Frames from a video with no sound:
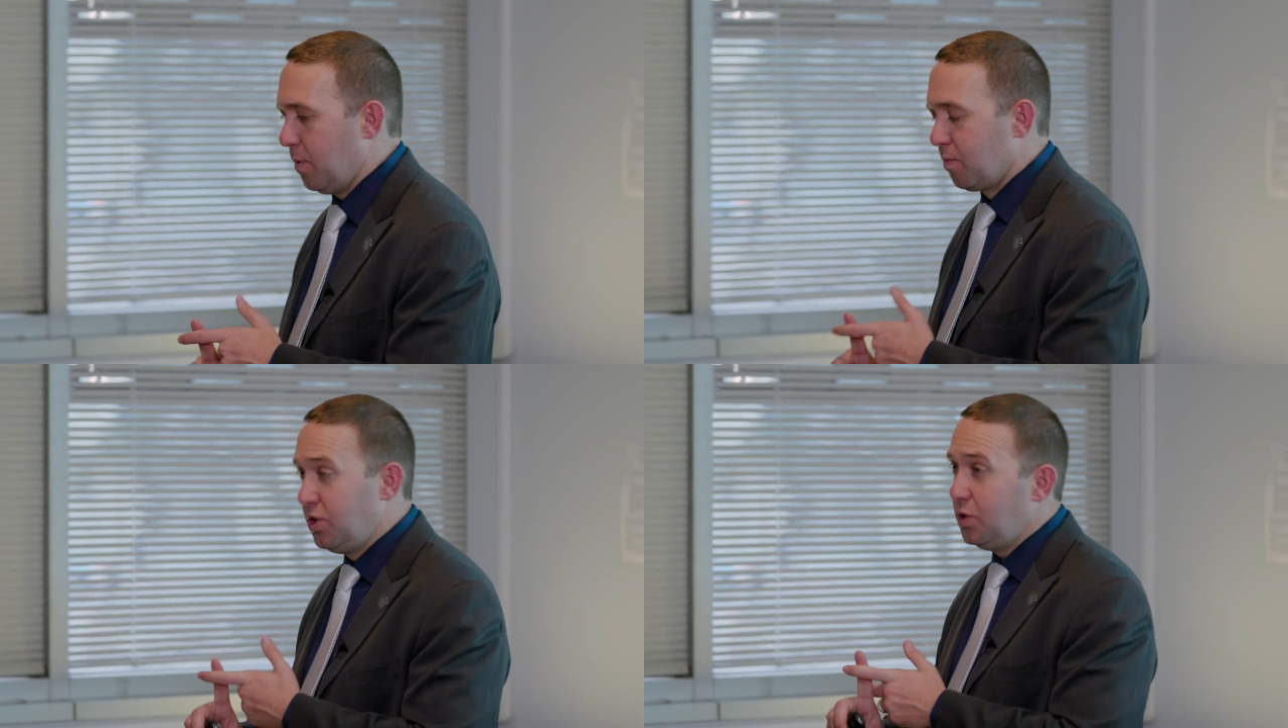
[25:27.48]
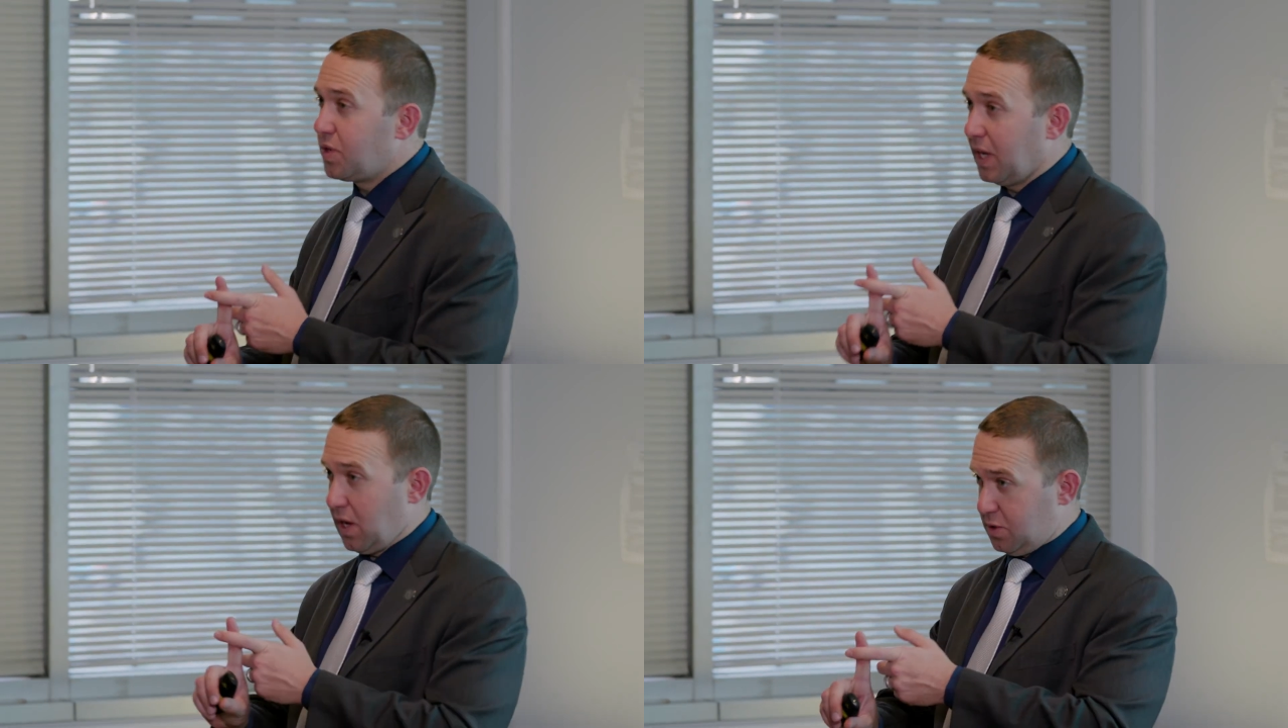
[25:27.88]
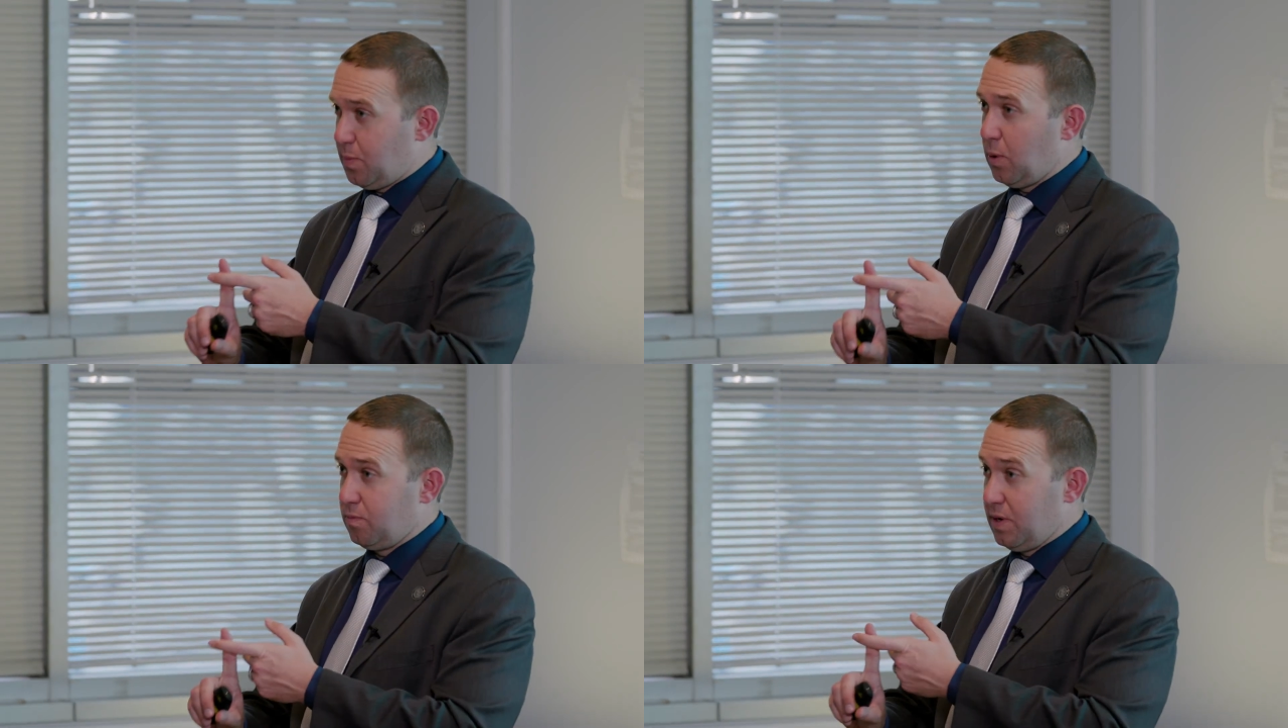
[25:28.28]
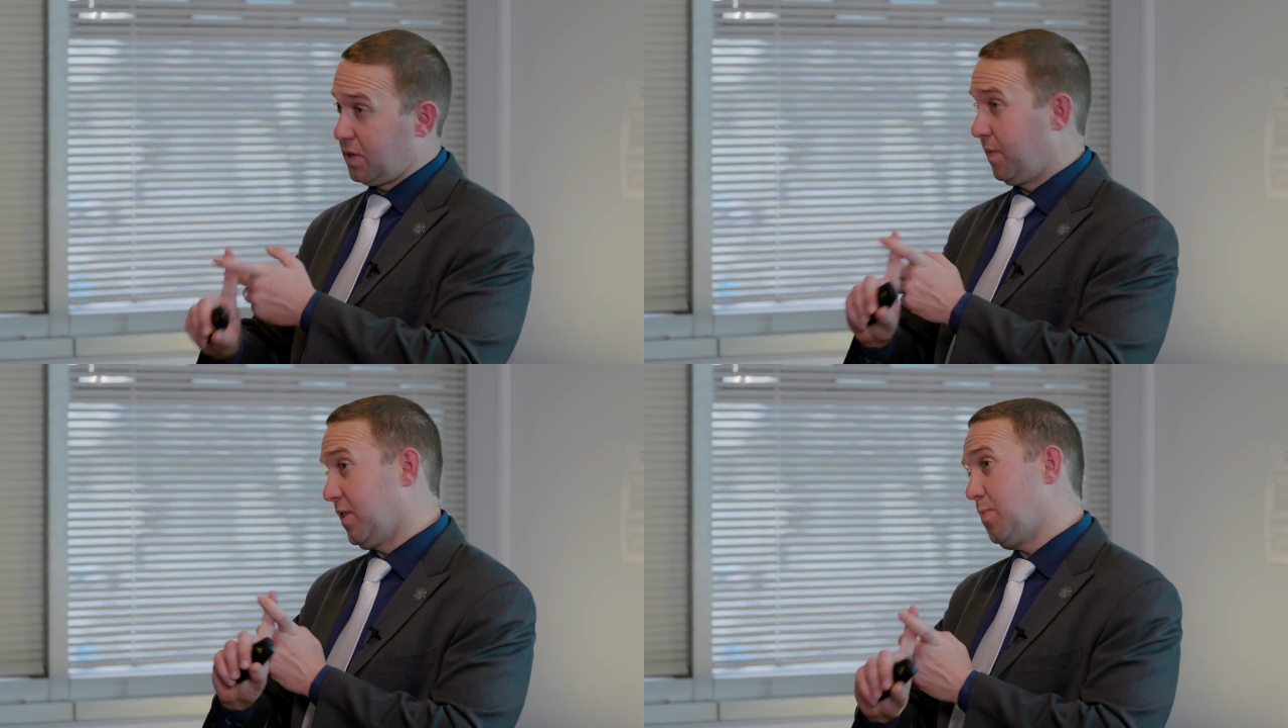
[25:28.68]
reducing
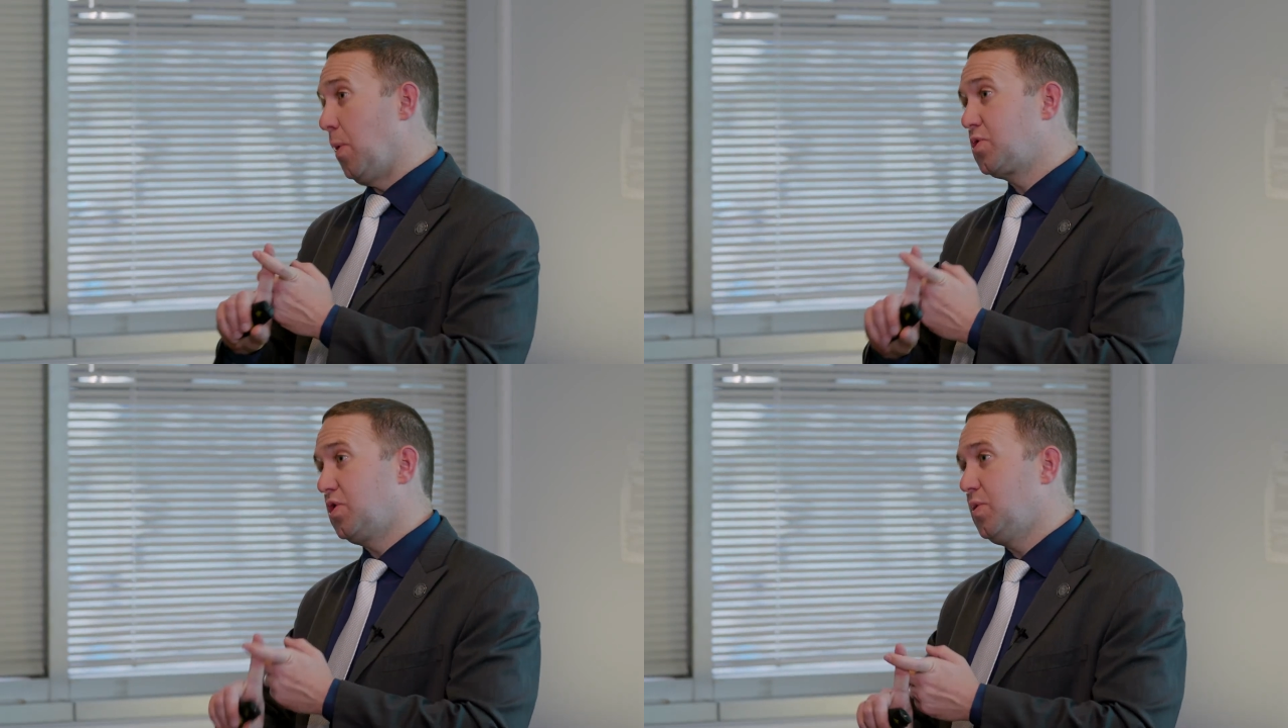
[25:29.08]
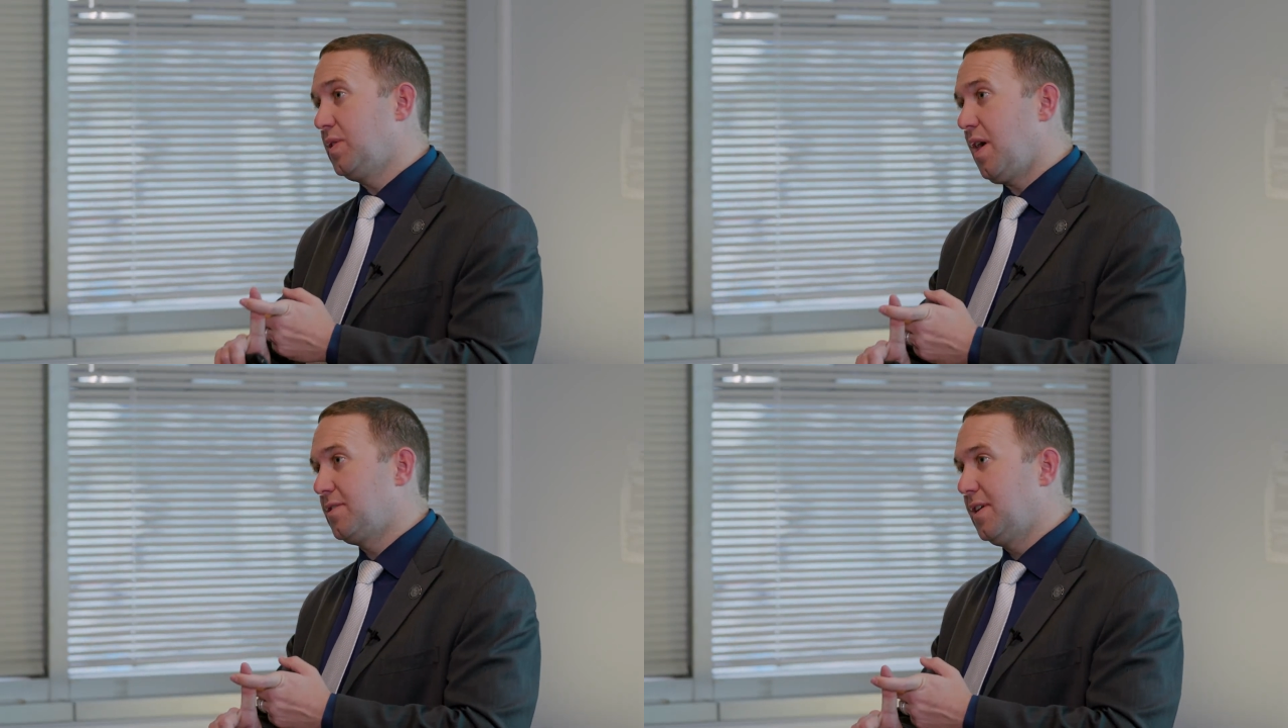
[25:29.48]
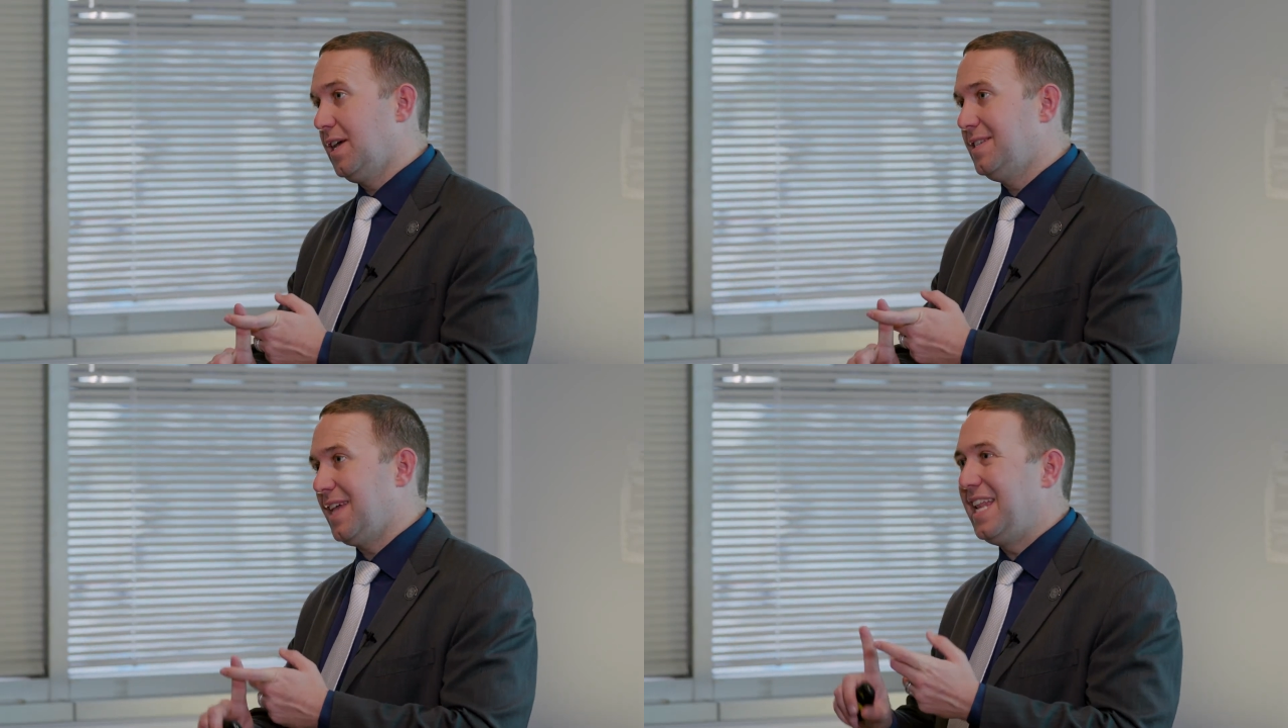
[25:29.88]
risk of exposure to intoxicants,